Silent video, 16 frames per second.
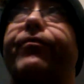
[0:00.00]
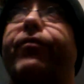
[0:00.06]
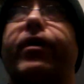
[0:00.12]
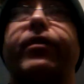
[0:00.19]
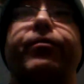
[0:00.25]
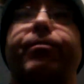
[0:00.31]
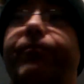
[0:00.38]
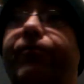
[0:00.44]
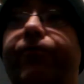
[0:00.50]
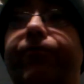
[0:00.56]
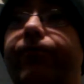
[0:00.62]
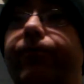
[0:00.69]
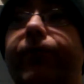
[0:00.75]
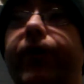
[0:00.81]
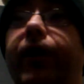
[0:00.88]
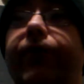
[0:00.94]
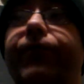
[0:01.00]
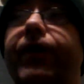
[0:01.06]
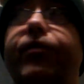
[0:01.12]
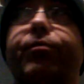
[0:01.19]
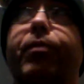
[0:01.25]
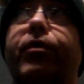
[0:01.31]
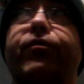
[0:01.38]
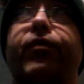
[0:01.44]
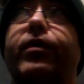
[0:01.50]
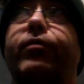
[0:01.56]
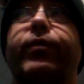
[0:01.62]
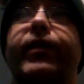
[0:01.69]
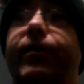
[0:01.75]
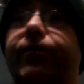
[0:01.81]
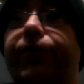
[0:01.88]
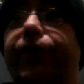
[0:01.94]
friends, Facebook friends
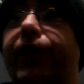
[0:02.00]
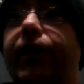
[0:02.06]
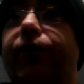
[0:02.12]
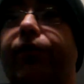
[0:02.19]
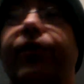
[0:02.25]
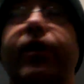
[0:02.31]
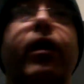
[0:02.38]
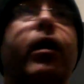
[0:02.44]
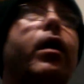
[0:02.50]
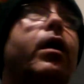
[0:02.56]
with him for years.